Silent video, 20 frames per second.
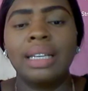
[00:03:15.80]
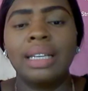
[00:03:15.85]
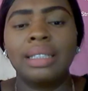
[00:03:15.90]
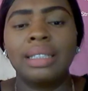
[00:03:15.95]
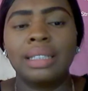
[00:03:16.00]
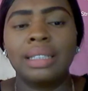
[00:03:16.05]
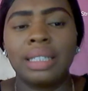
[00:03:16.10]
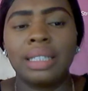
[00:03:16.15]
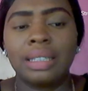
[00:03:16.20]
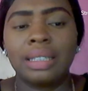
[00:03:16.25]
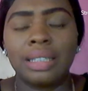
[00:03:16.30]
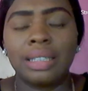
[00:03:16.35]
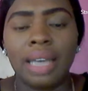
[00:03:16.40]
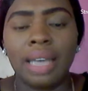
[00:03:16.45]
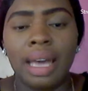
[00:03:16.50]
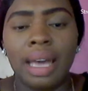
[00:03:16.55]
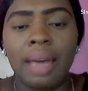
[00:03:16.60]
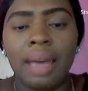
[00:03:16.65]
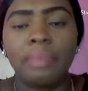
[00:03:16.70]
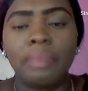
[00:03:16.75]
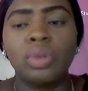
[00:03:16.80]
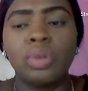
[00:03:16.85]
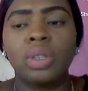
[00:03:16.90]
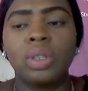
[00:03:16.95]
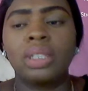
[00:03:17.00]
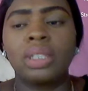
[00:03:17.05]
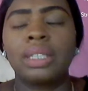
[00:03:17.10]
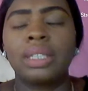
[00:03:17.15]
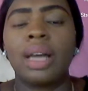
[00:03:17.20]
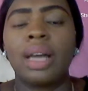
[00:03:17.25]
the term, to
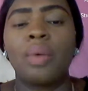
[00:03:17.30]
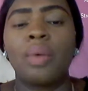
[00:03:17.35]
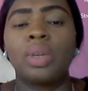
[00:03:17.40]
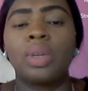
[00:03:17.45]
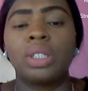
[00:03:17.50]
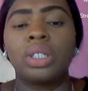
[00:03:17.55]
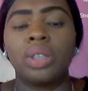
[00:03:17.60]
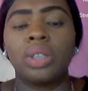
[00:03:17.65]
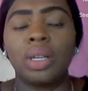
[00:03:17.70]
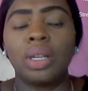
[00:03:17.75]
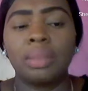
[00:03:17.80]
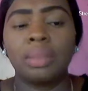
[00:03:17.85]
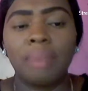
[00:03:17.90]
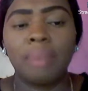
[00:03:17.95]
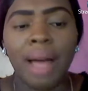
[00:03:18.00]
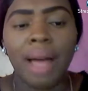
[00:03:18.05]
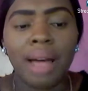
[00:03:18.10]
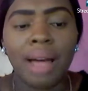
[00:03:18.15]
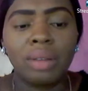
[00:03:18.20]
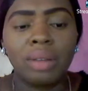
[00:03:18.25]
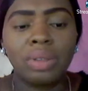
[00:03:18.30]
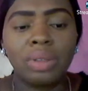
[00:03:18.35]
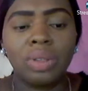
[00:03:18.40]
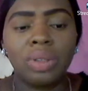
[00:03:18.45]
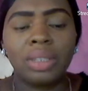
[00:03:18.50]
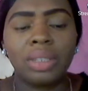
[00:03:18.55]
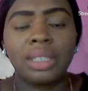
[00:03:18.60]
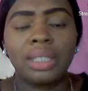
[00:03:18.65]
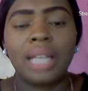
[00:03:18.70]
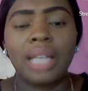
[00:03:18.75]
understand what it's all about,
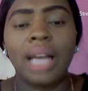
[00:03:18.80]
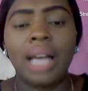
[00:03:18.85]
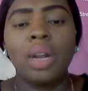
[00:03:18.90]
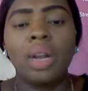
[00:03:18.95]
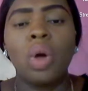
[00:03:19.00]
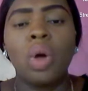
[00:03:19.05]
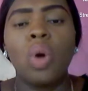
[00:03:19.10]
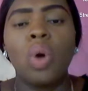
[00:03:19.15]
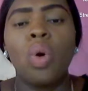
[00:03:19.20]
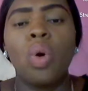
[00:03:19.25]
to understand